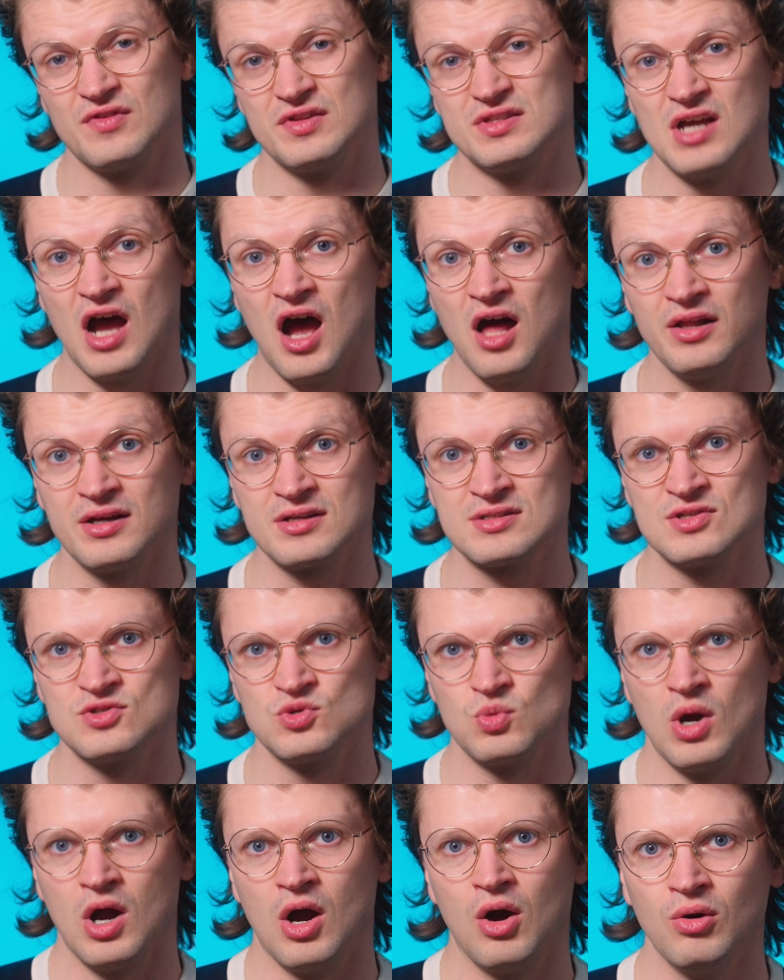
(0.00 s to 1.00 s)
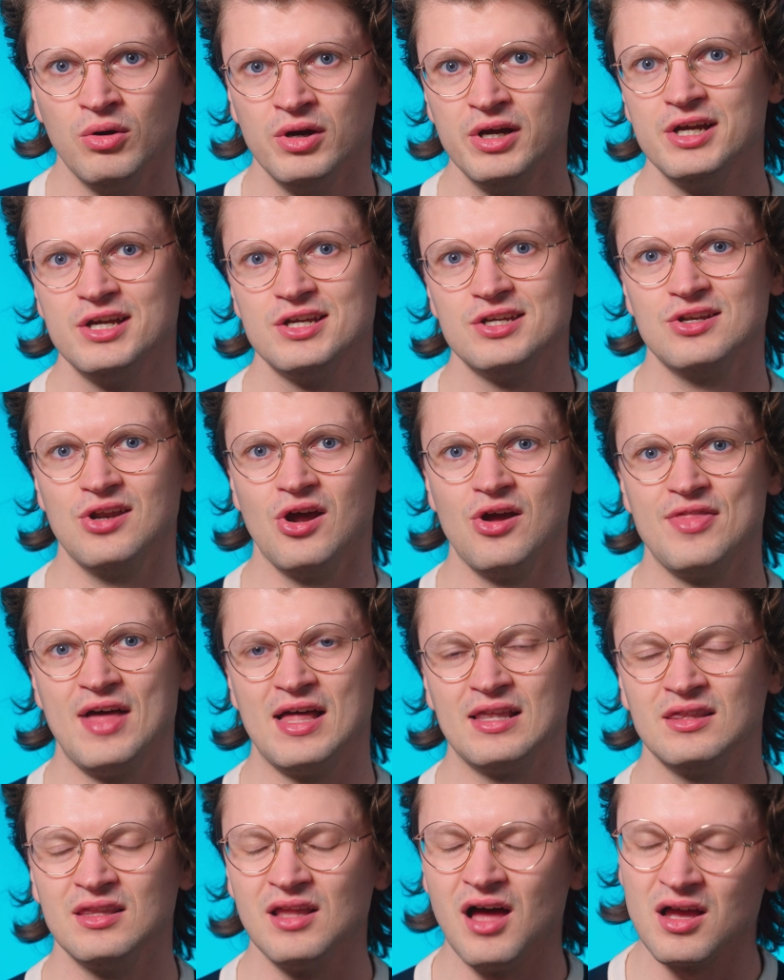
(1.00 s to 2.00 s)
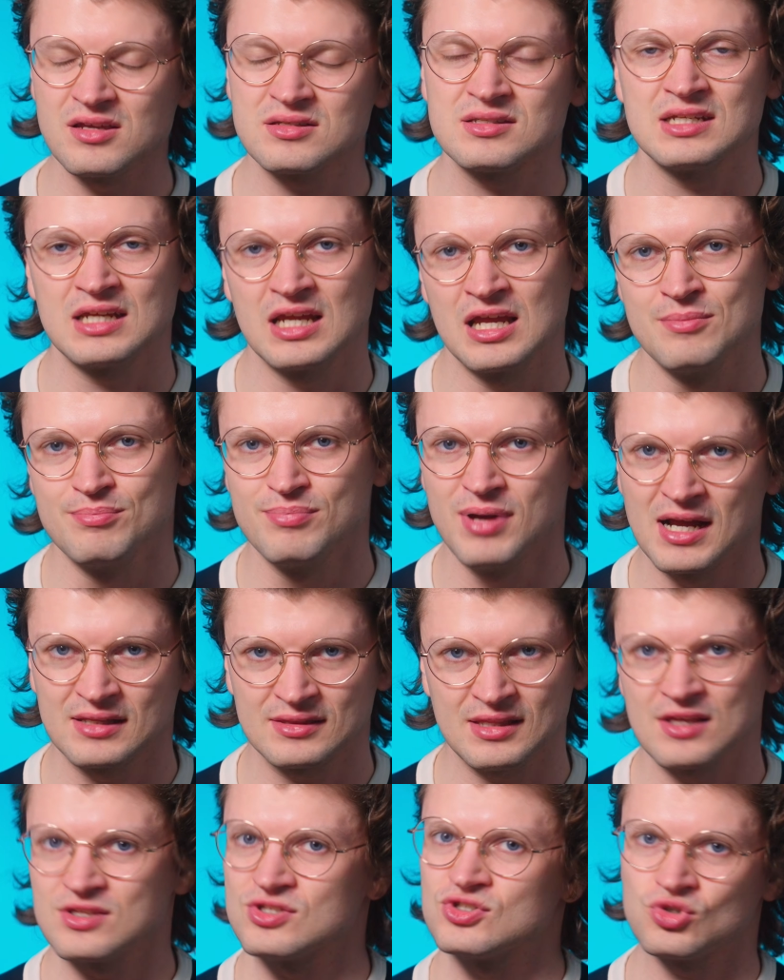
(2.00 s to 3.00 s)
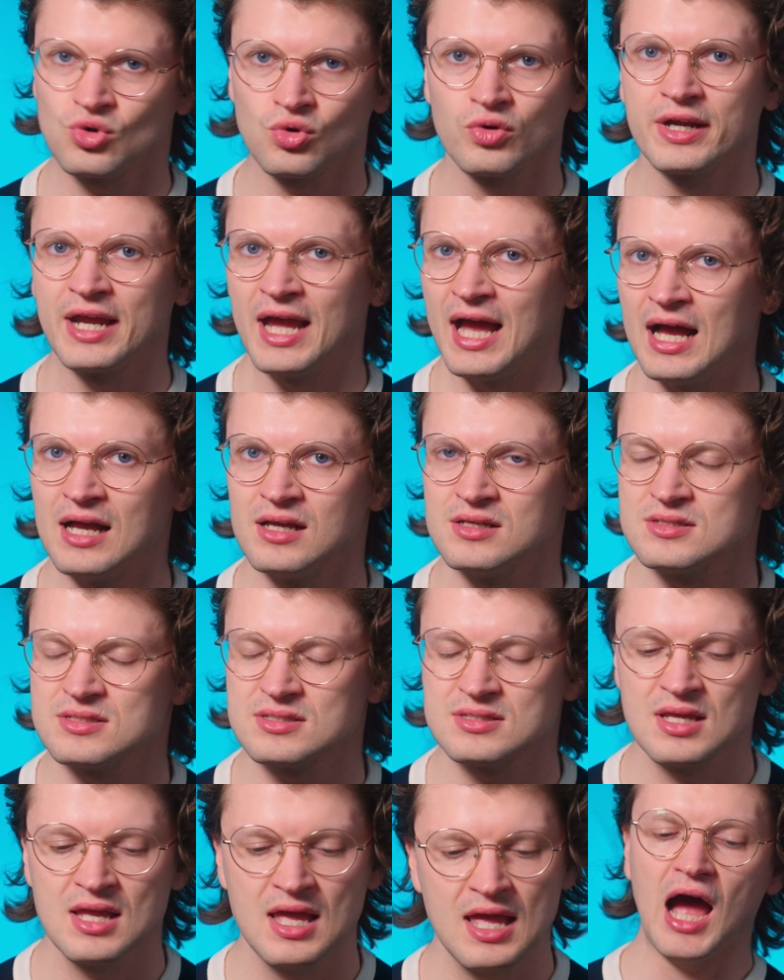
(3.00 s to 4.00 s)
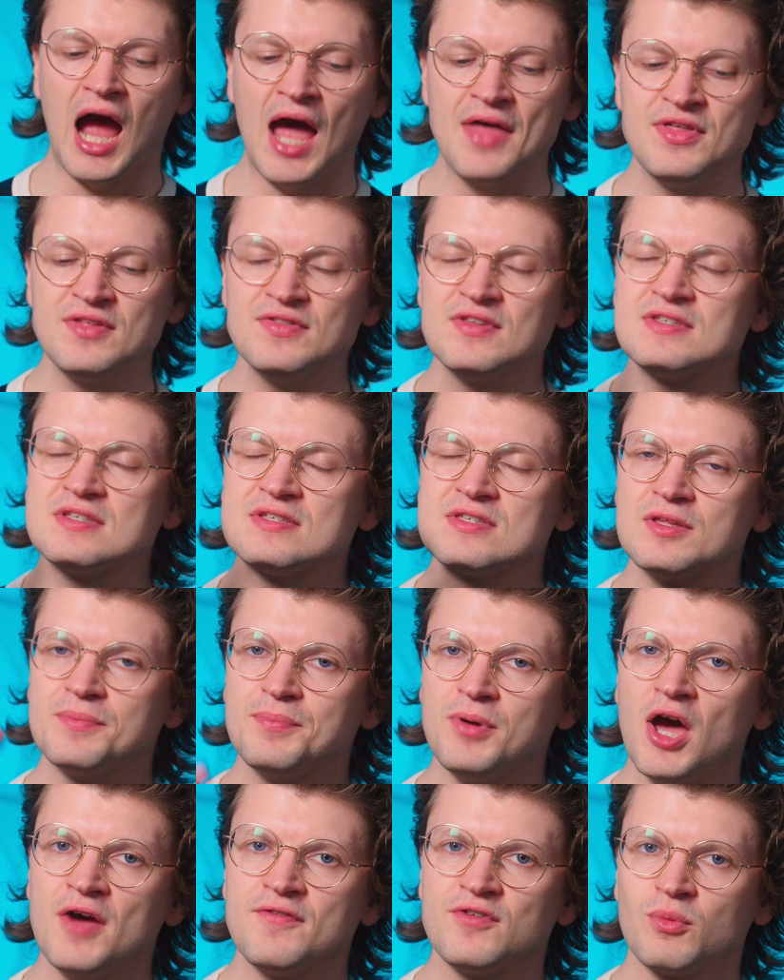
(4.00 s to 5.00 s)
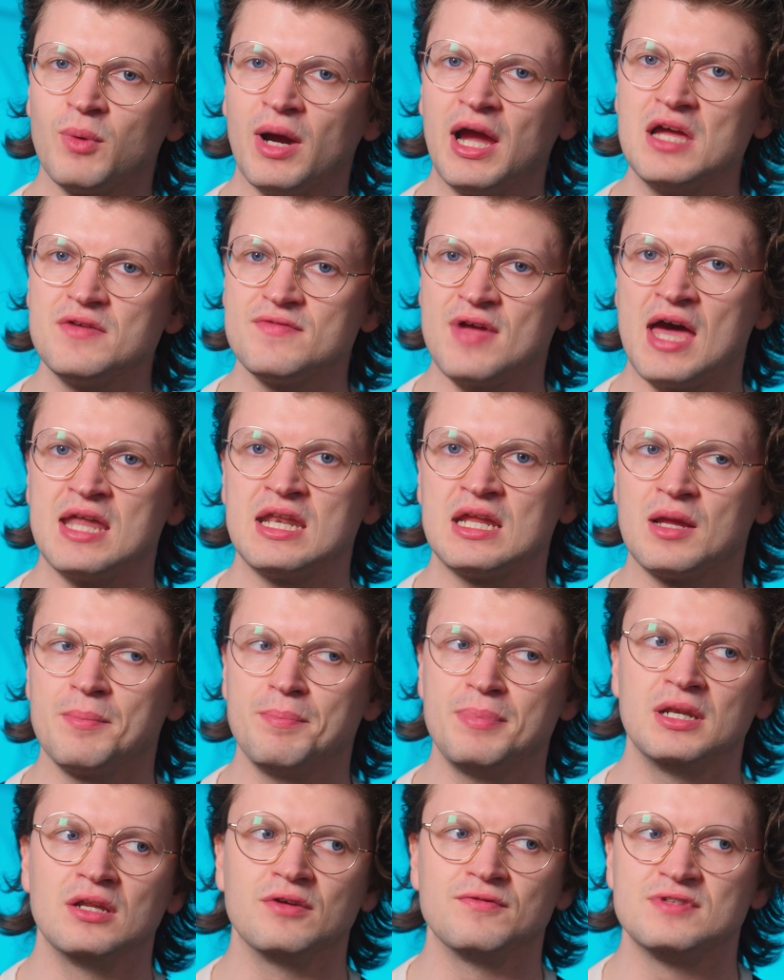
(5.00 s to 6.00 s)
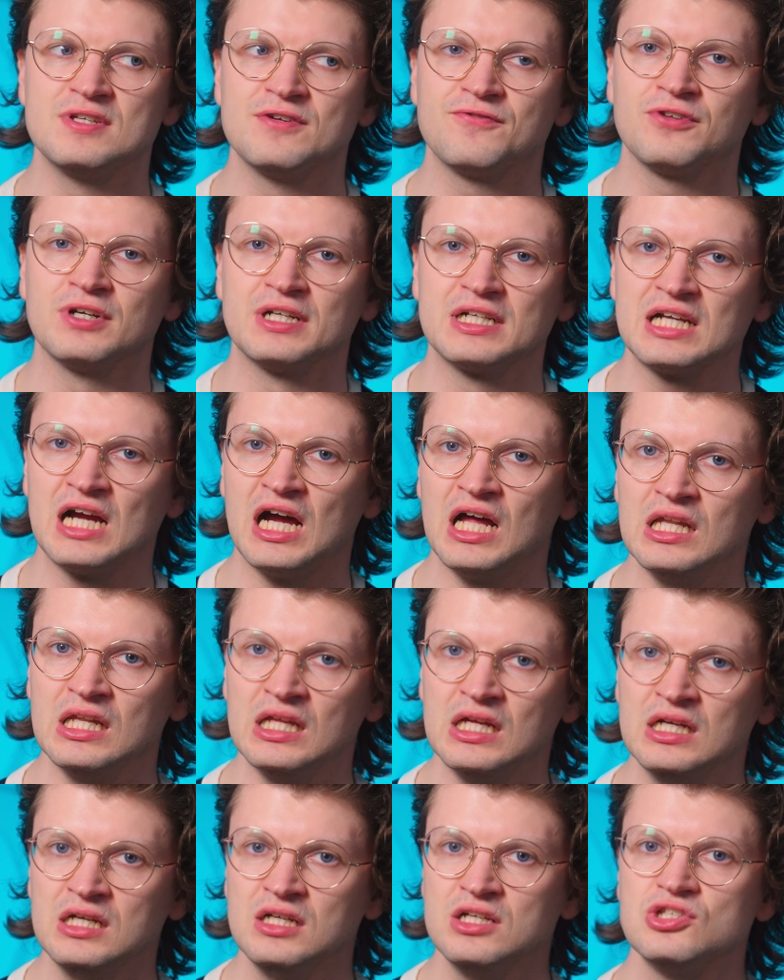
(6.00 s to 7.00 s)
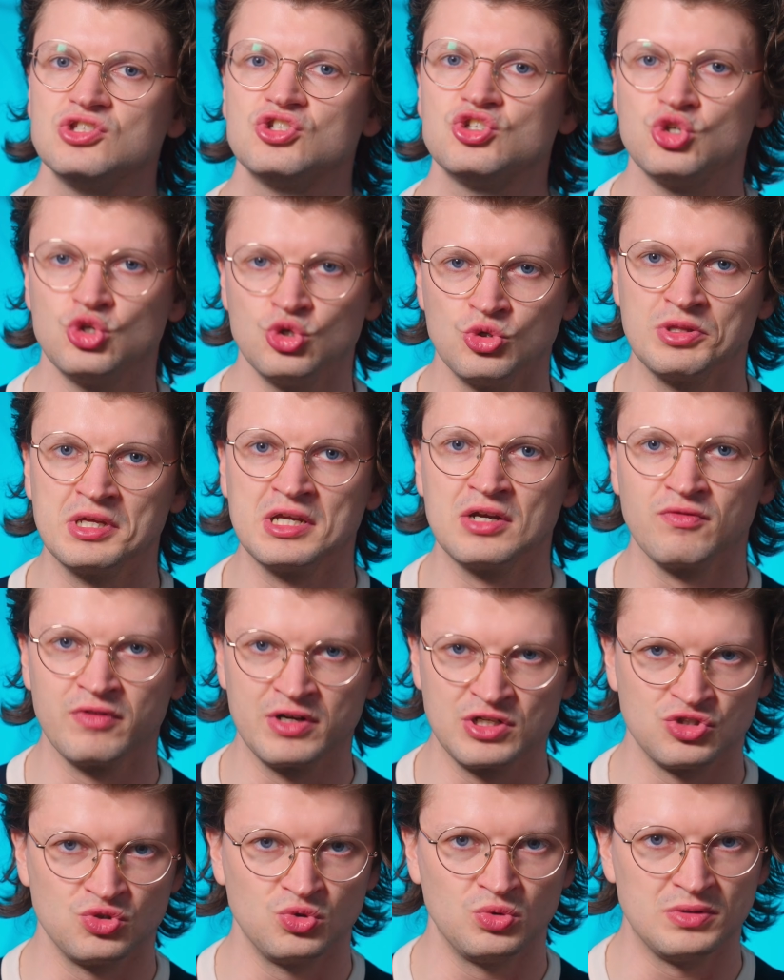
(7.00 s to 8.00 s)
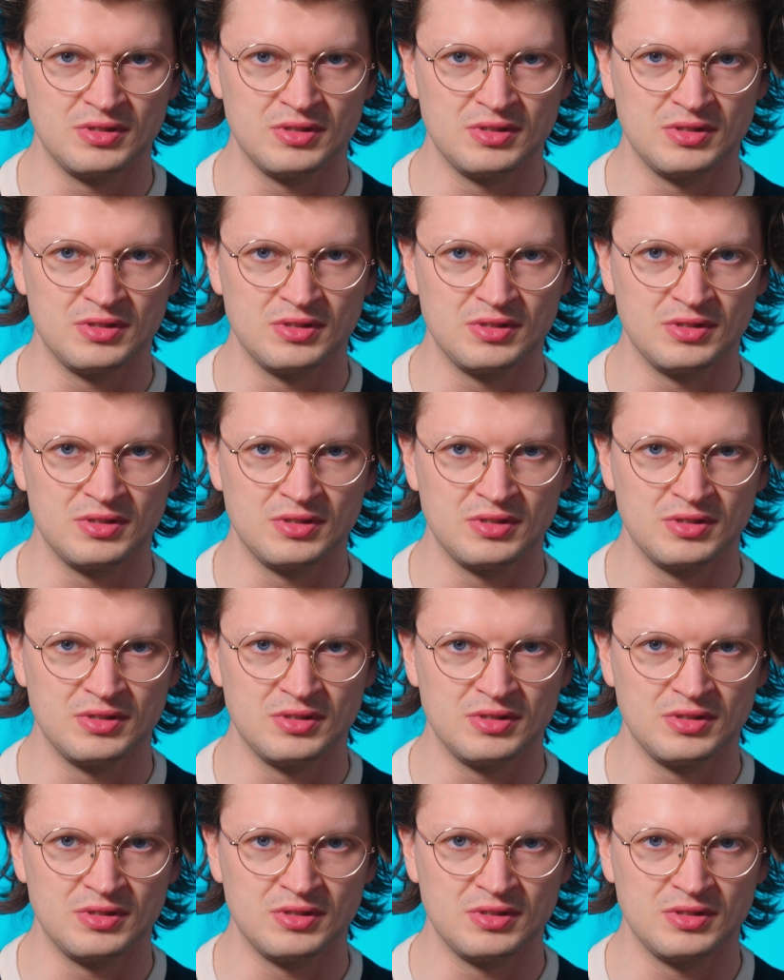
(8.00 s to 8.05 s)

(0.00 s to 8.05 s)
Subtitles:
the Daleks as well. That lasting impact that story has. I think this is the perfect way of adding a bit of different color to the original